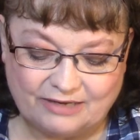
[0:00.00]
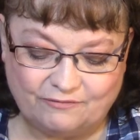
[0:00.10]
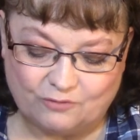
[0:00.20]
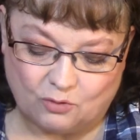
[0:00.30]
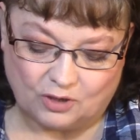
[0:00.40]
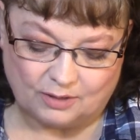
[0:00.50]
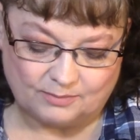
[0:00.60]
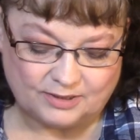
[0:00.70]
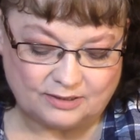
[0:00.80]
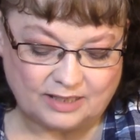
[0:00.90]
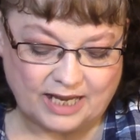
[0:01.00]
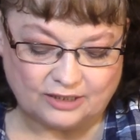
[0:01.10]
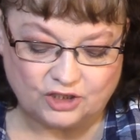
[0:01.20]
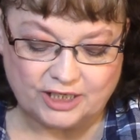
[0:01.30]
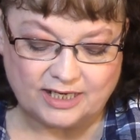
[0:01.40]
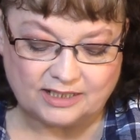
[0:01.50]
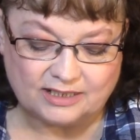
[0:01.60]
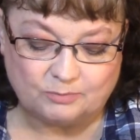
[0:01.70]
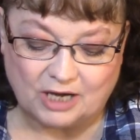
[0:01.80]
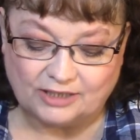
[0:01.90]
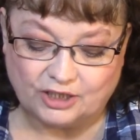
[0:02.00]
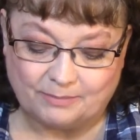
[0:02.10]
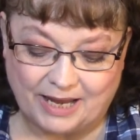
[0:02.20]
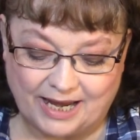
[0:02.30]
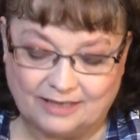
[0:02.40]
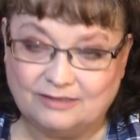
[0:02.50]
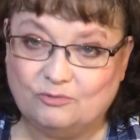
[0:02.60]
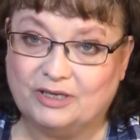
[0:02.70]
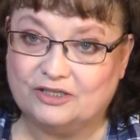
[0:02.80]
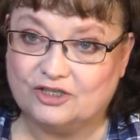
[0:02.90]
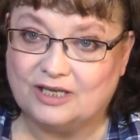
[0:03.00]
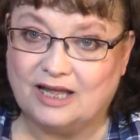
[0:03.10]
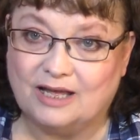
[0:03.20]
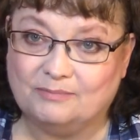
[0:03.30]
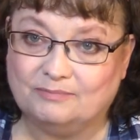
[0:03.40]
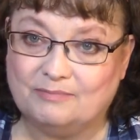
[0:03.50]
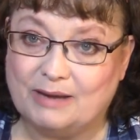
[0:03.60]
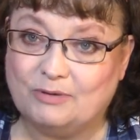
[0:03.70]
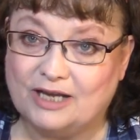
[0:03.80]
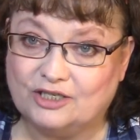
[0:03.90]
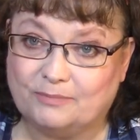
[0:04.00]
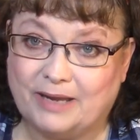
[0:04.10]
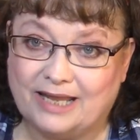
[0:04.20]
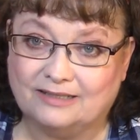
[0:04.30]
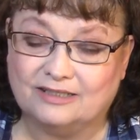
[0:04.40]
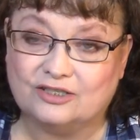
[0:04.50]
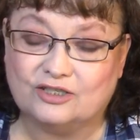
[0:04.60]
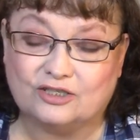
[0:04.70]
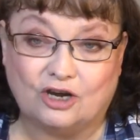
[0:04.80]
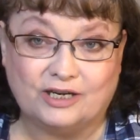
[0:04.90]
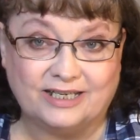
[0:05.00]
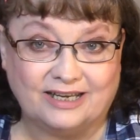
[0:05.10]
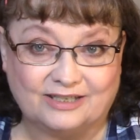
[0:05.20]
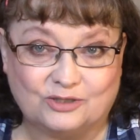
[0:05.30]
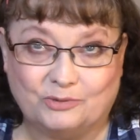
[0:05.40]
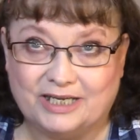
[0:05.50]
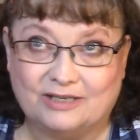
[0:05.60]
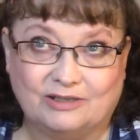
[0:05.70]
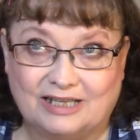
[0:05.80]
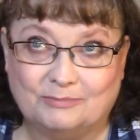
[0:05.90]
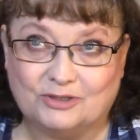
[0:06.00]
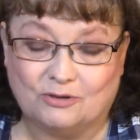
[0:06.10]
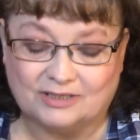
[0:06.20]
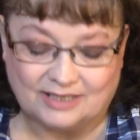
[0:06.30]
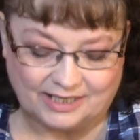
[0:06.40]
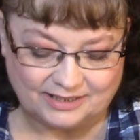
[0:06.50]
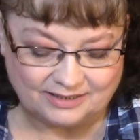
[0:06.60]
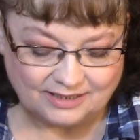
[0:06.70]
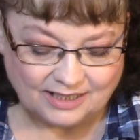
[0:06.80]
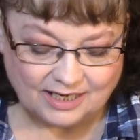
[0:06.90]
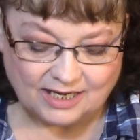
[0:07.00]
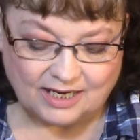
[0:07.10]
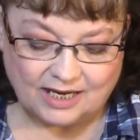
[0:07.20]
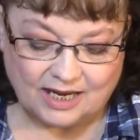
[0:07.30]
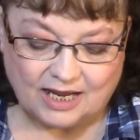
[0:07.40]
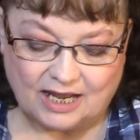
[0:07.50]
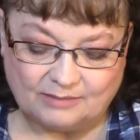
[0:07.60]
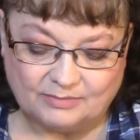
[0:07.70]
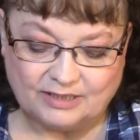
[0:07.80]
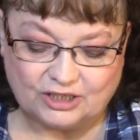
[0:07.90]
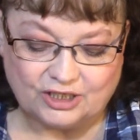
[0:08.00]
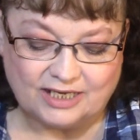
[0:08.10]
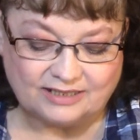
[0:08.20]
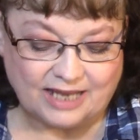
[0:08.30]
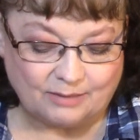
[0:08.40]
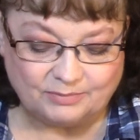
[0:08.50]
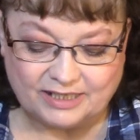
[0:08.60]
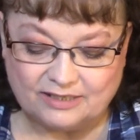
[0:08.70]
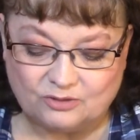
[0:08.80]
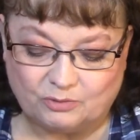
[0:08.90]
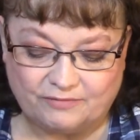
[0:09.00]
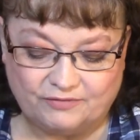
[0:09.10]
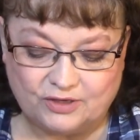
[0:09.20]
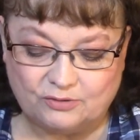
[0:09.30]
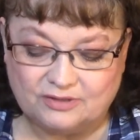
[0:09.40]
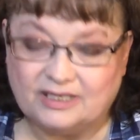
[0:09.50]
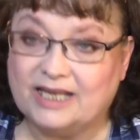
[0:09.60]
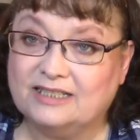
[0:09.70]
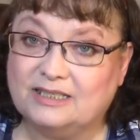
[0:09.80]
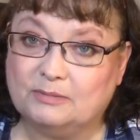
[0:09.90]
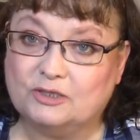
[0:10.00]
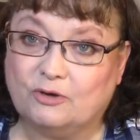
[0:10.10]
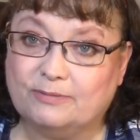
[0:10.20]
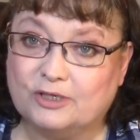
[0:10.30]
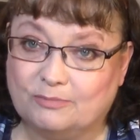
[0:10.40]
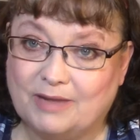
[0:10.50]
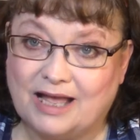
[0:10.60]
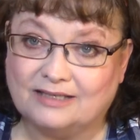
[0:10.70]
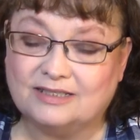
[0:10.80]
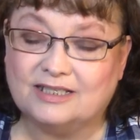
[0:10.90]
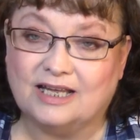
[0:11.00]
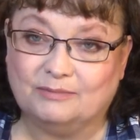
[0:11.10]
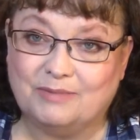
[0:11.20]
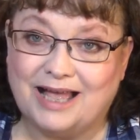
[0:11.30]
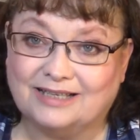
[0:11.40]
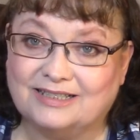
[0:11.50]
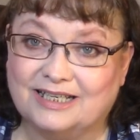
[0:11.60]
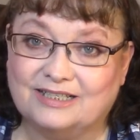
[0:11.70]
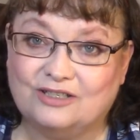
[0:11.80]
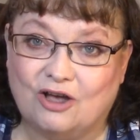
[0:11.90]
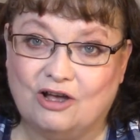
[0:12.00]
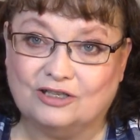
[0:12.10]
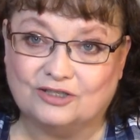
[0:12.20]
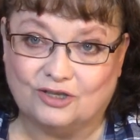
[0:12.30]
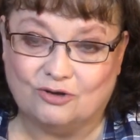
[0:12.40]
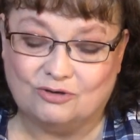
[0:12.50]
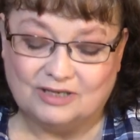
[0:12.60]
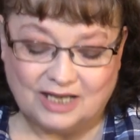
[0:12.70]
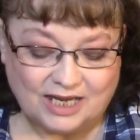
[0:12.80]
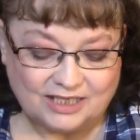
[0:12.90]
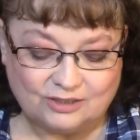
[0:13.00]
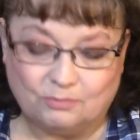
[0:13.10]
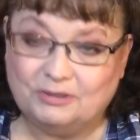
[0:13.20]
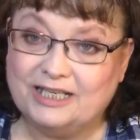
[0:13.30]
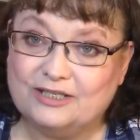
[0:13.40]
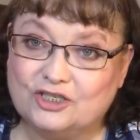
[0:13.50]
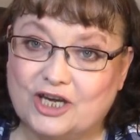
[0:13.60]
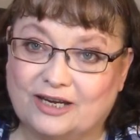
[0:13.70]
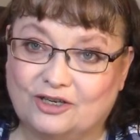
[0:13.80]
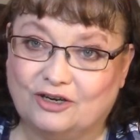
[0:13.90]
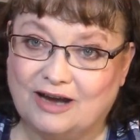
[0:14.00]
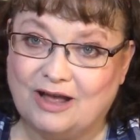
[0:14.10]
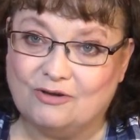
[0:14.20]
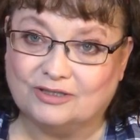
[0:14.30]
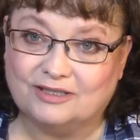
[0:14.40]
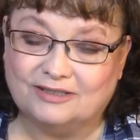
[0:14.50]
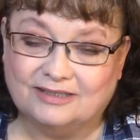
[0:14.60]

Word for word: Forbes, and she does Project Pan, which my Project Pan is starting next week. I'm so excited. She does empties, reviews, and subscription box unboxings also. So please check her out.